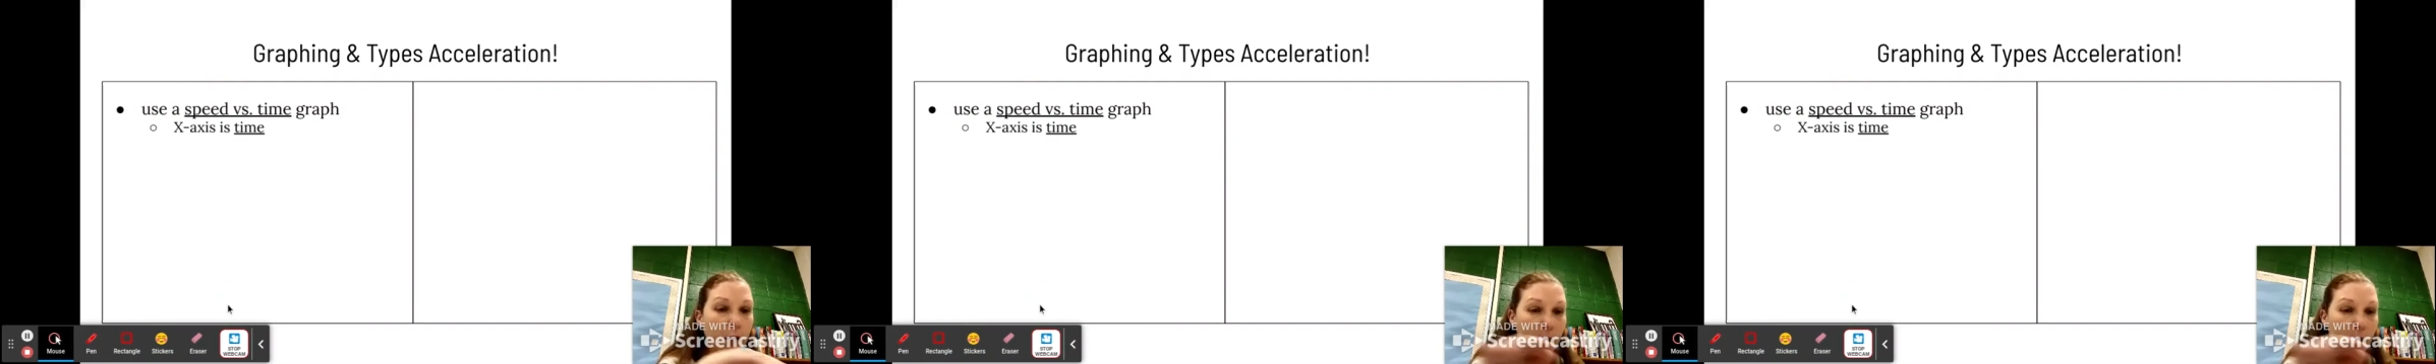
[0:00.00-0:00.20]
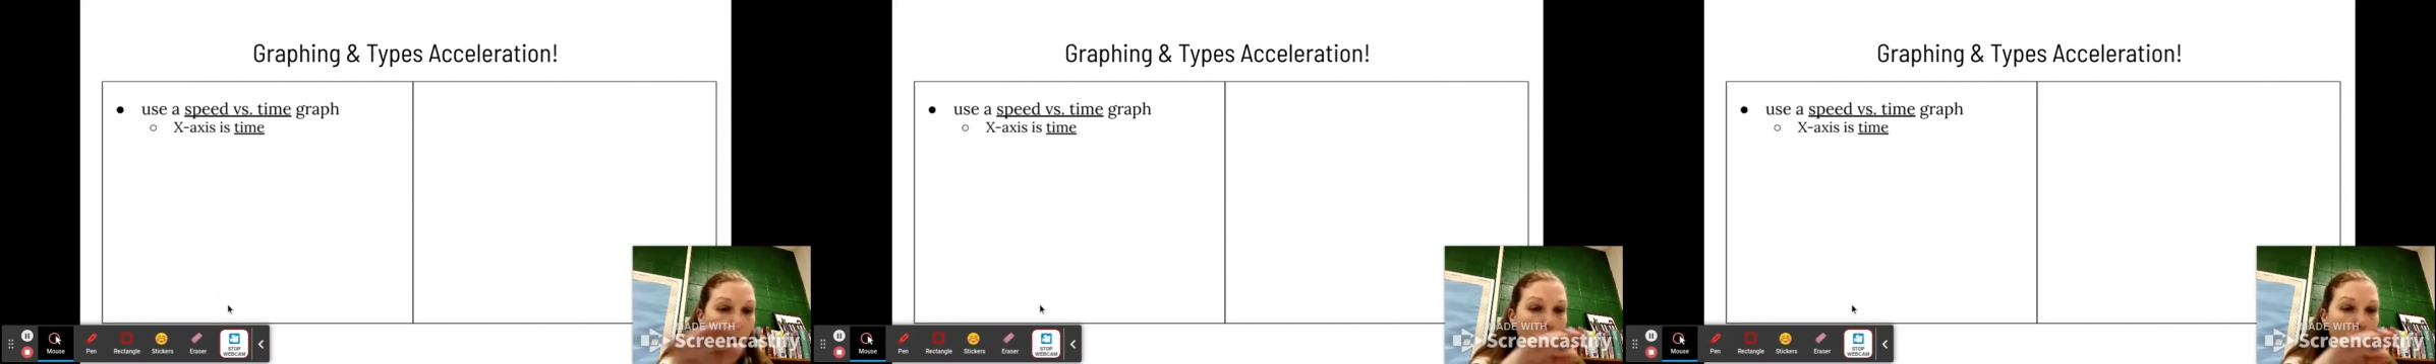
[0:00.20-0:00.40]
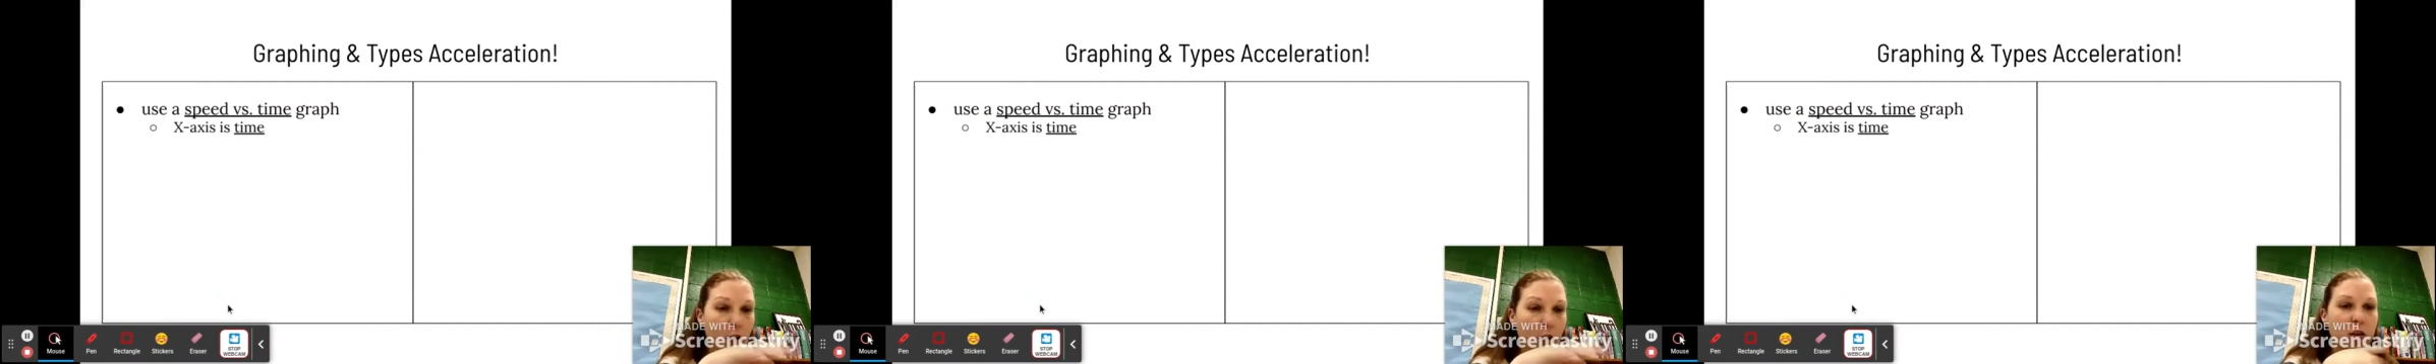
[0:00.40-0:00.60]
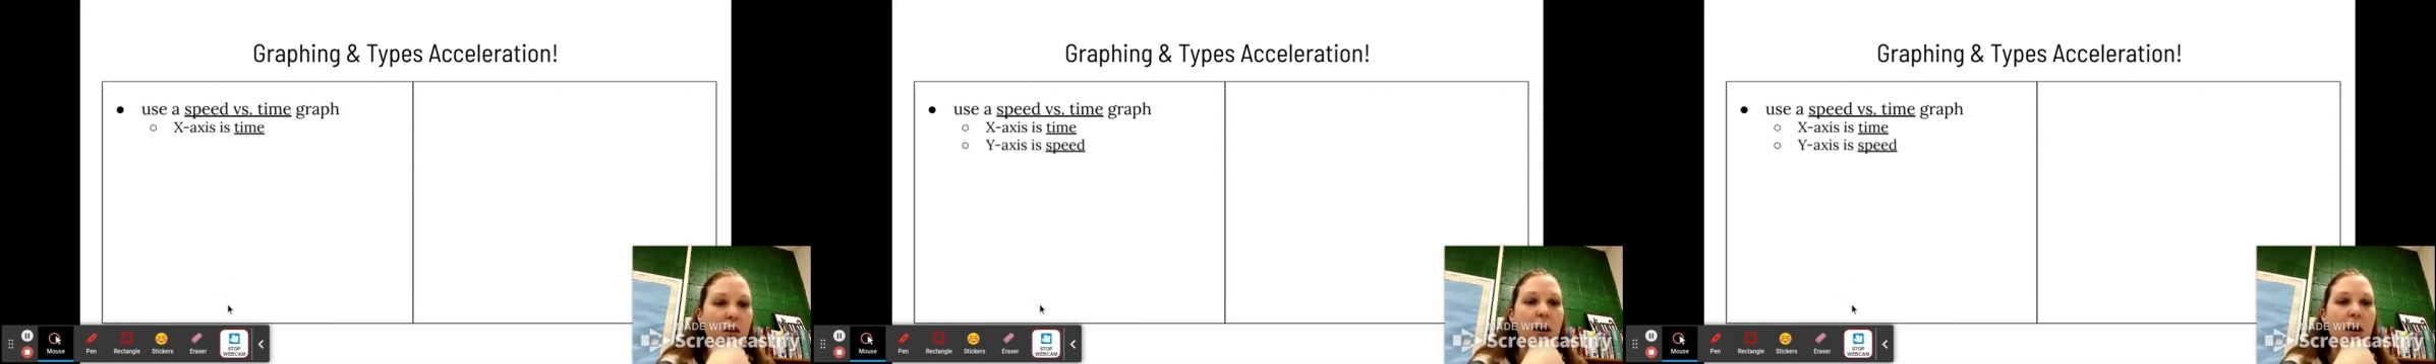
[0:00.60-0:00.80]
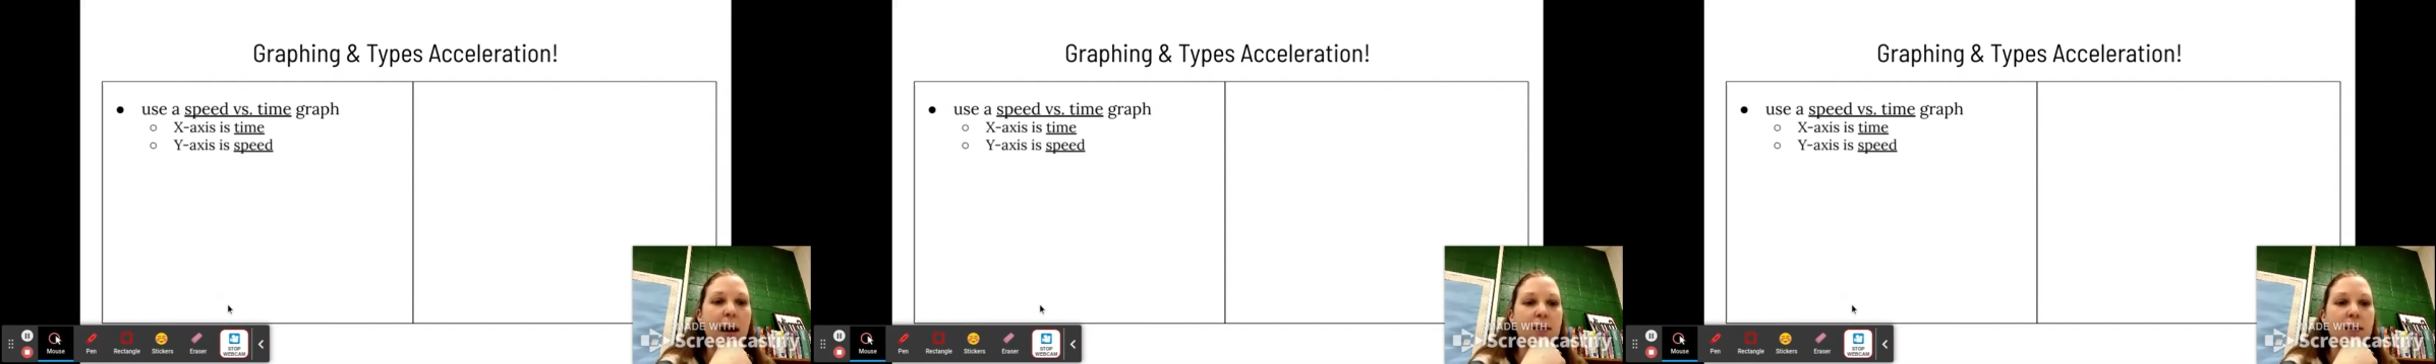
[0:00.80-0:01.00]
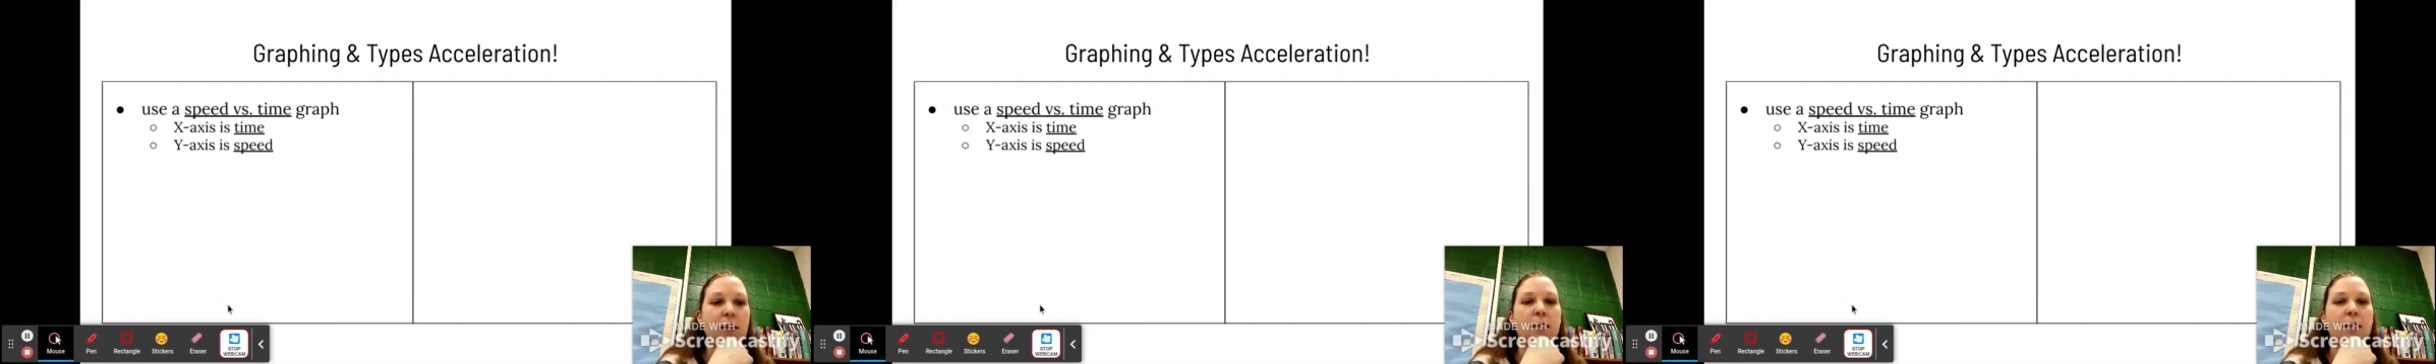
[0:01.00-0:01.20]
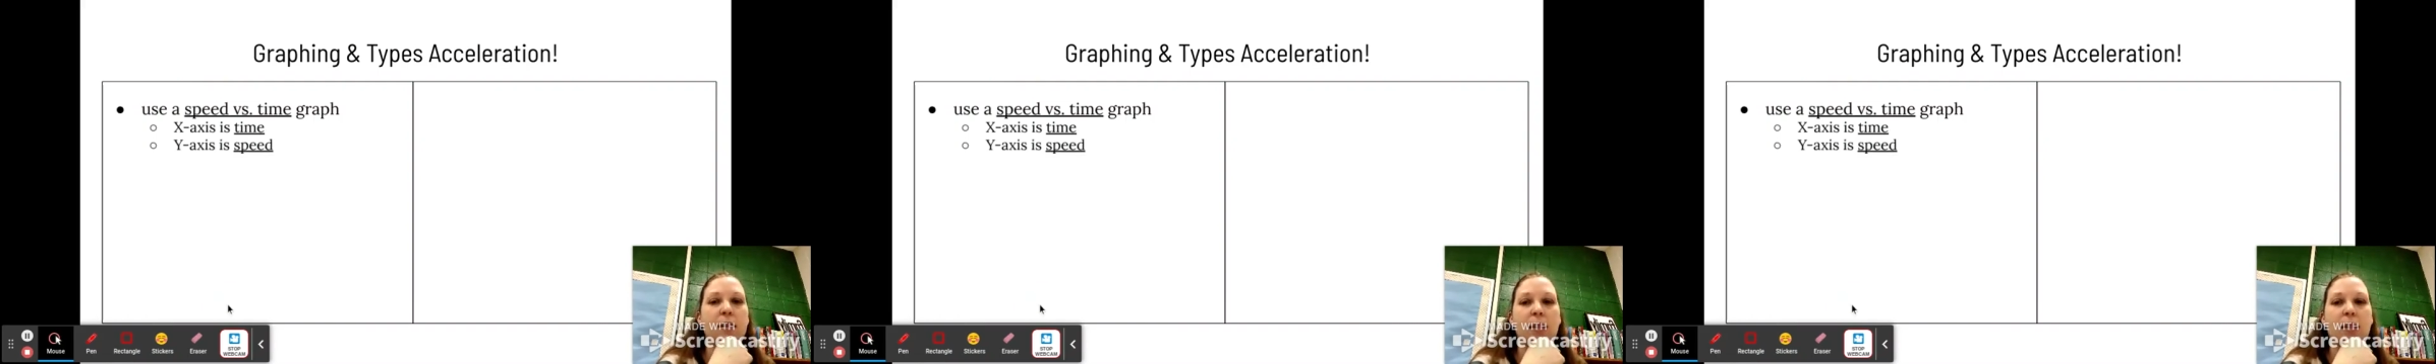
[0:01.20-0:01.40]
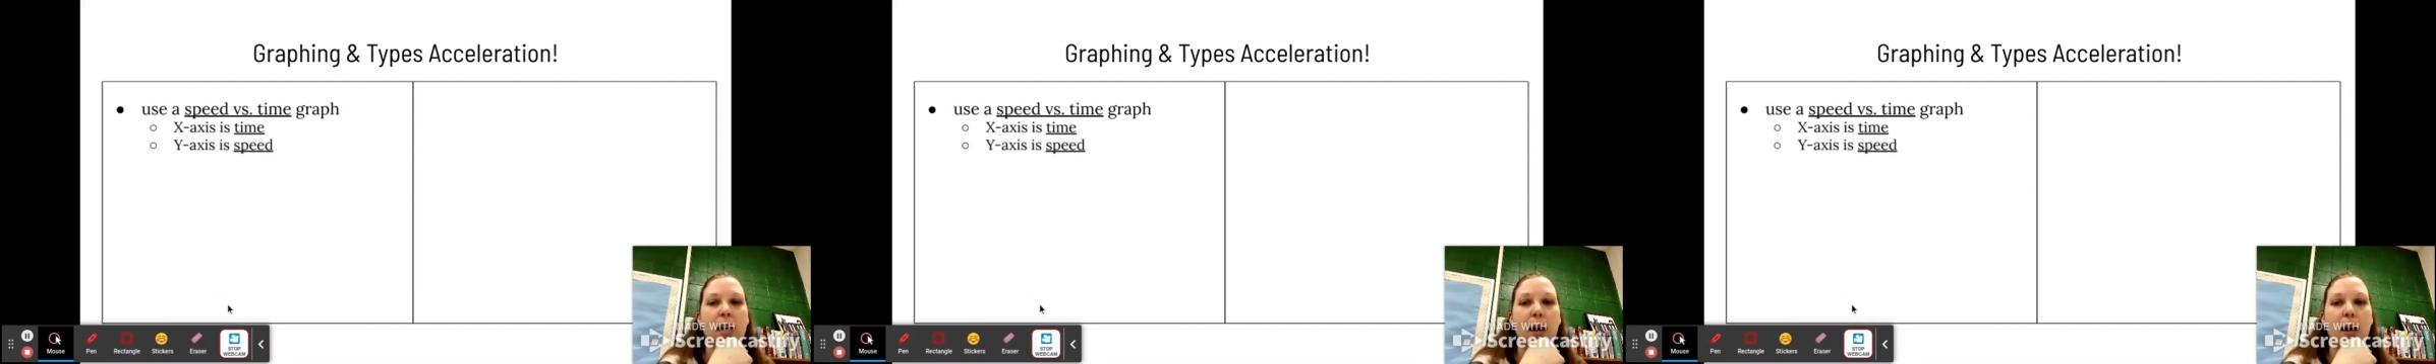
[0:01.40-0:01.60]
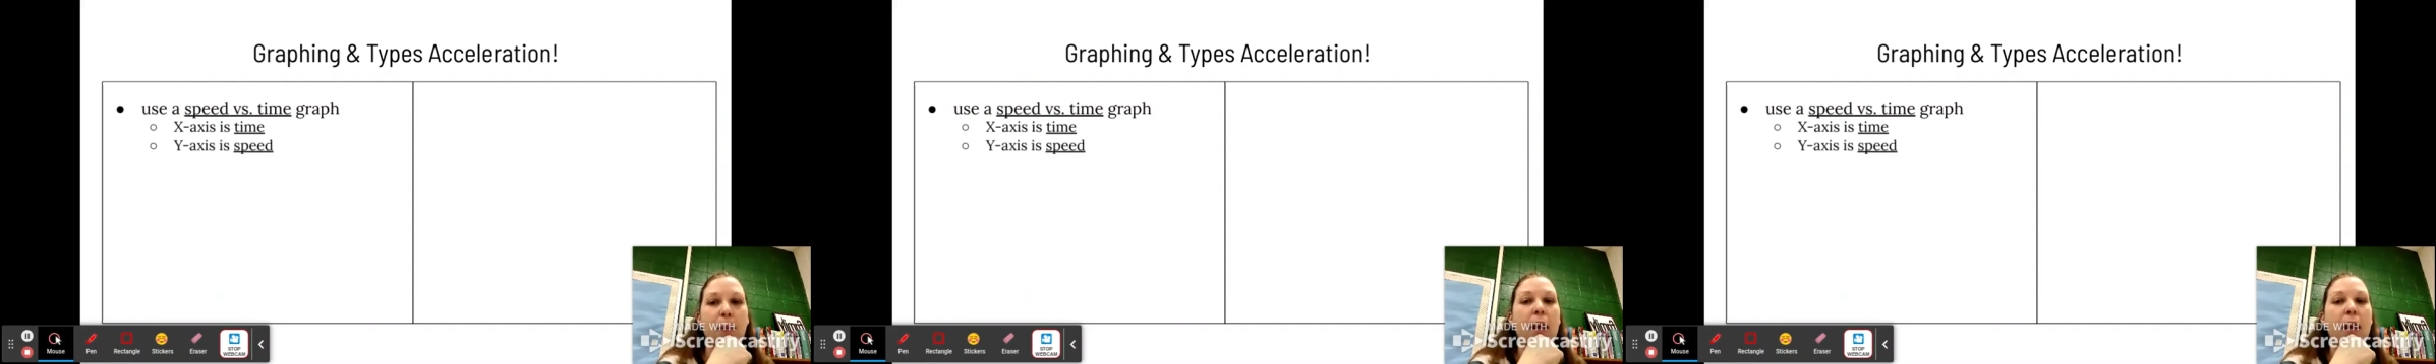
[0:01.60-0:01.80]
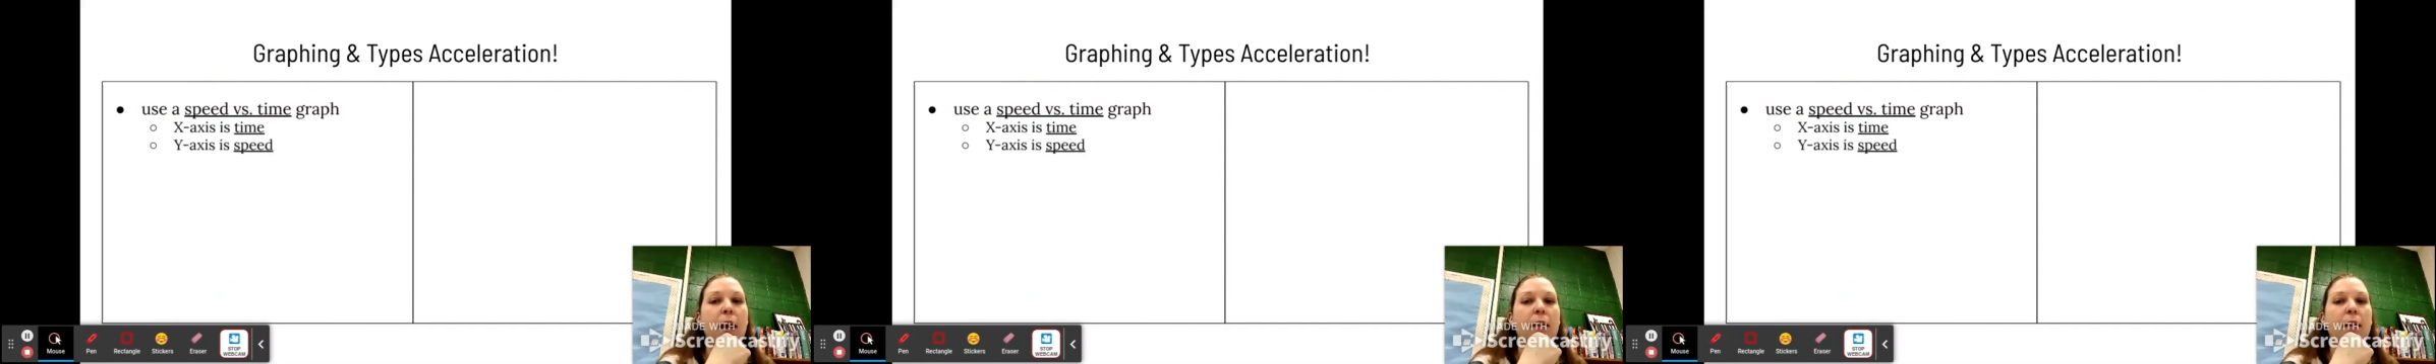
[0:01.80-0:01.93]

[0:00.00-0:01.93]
That horizontal axis is the time.